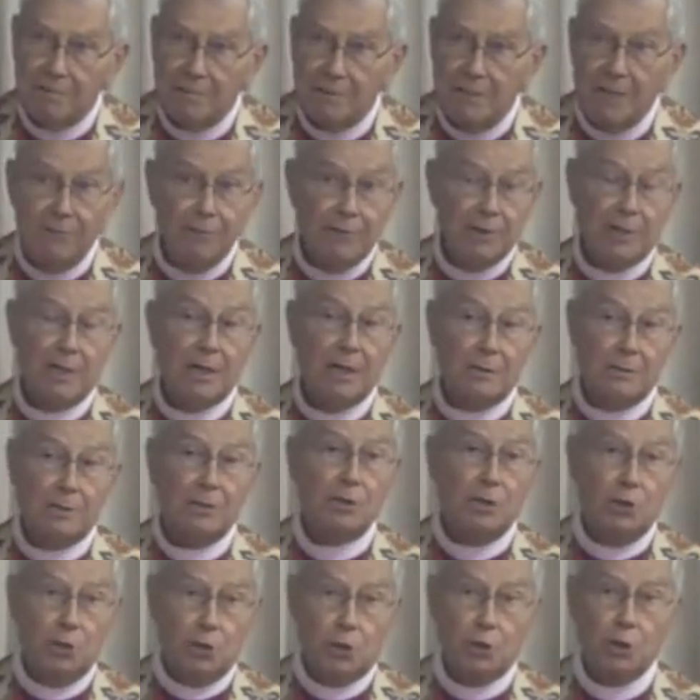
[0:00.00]
difficult to
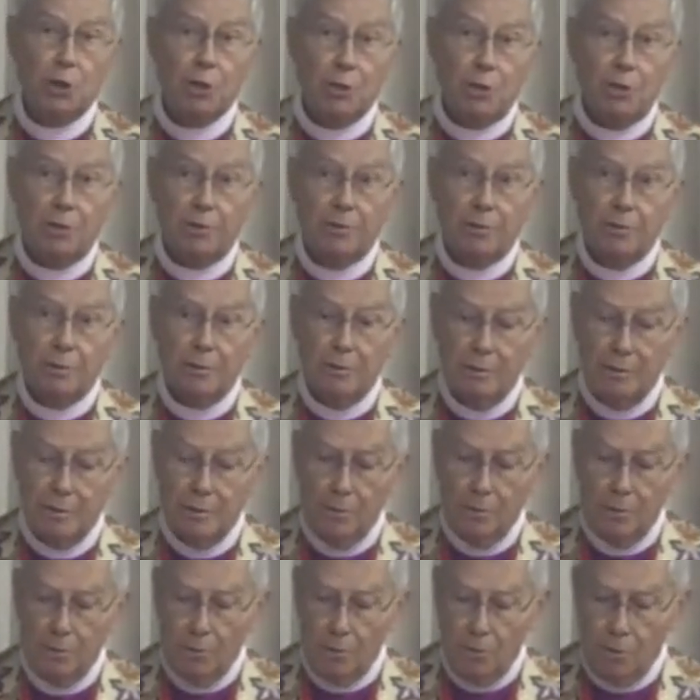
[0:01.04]
discern
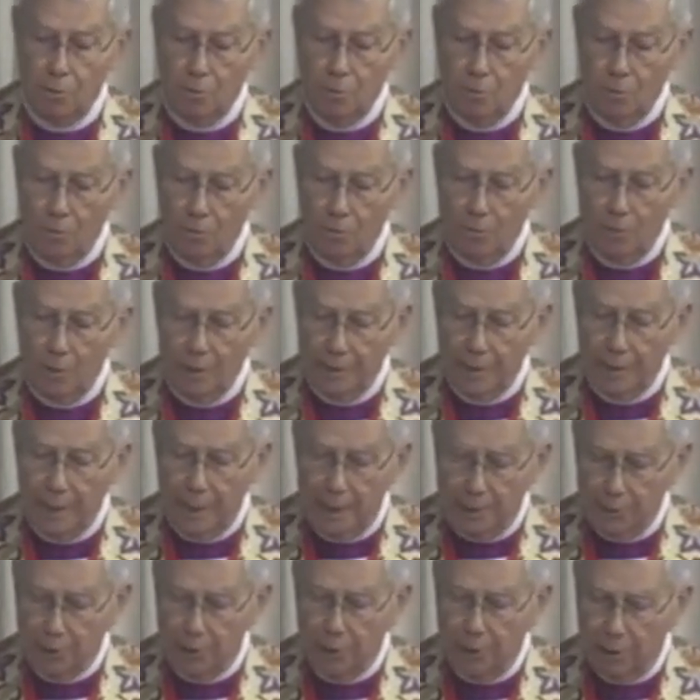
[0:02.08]
what
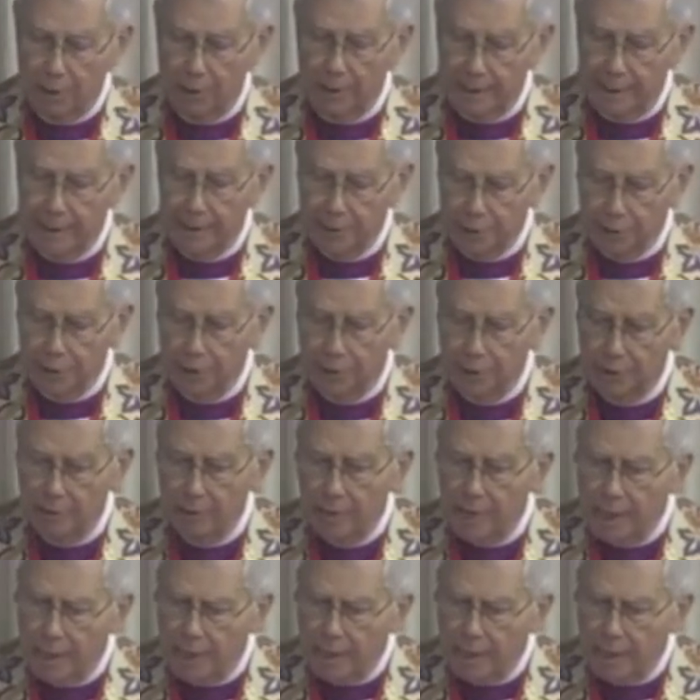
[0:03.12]
God's calling us to do.